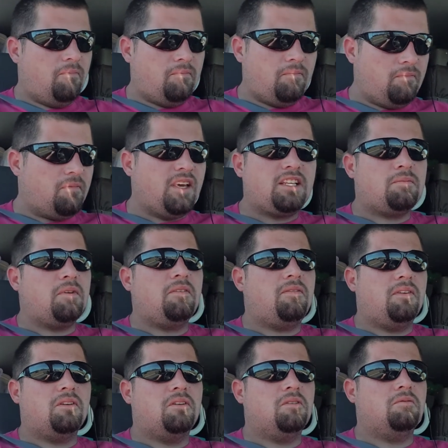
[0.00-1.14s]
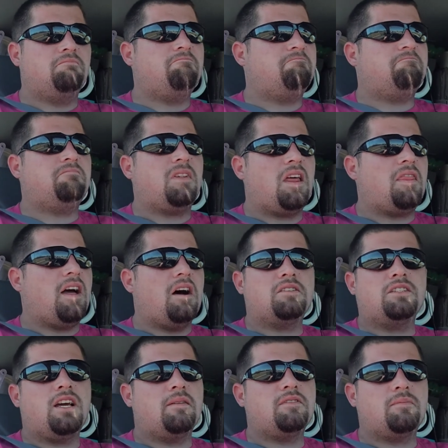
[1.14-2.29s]
makes me feel 1,000
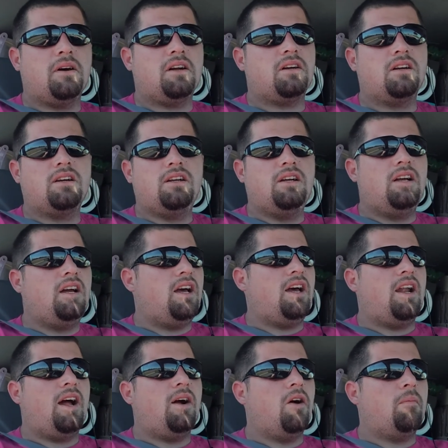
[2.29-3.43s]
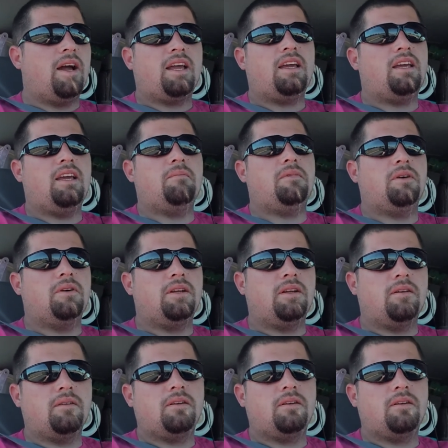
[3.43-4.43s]
times better, and I hope I can keep doing it.